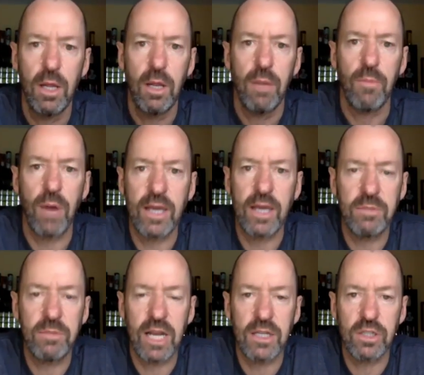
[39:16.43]

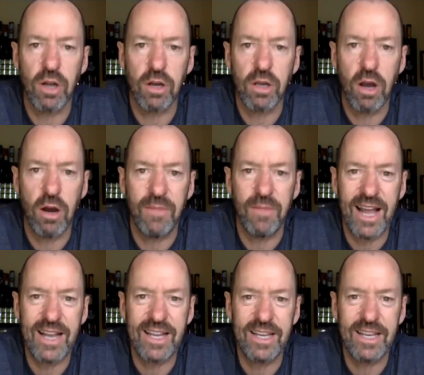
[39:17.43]
braingametennis.com. That
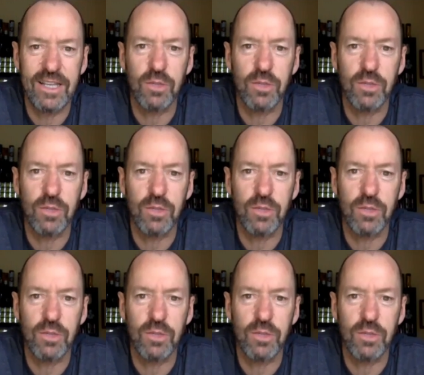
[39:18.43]
is